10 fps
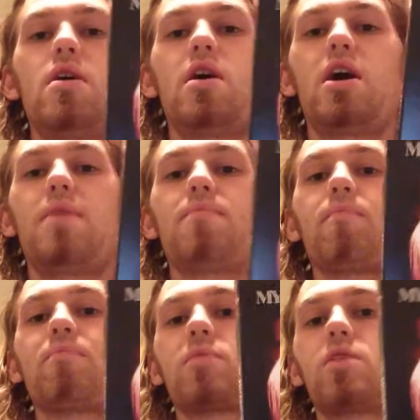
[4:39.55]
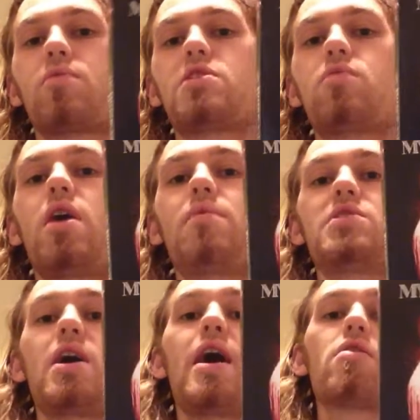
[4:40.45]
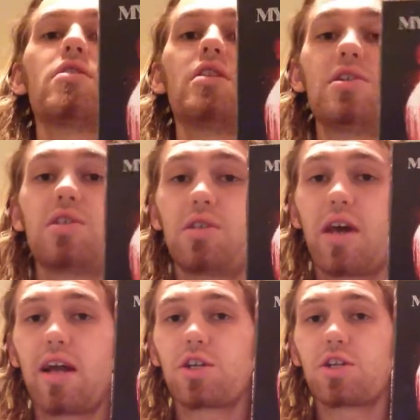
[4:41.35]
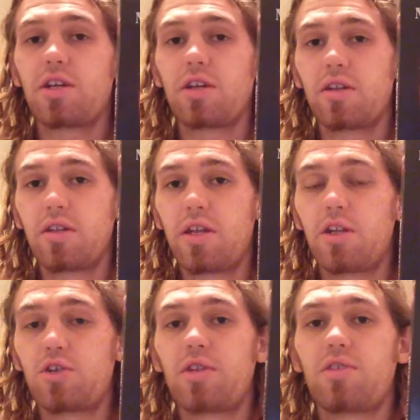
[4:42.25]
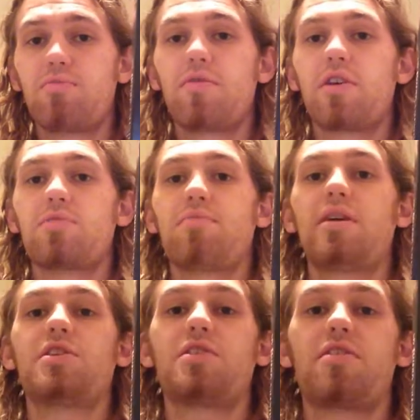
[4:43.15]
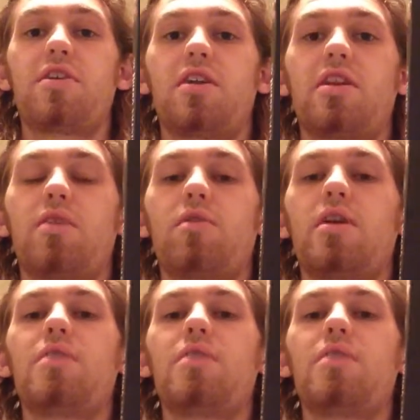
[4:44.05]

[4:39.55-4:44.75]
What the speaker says: The reason why I wasn't higher on the list is I actually didn't enjoy this movie as much as I thought that I would.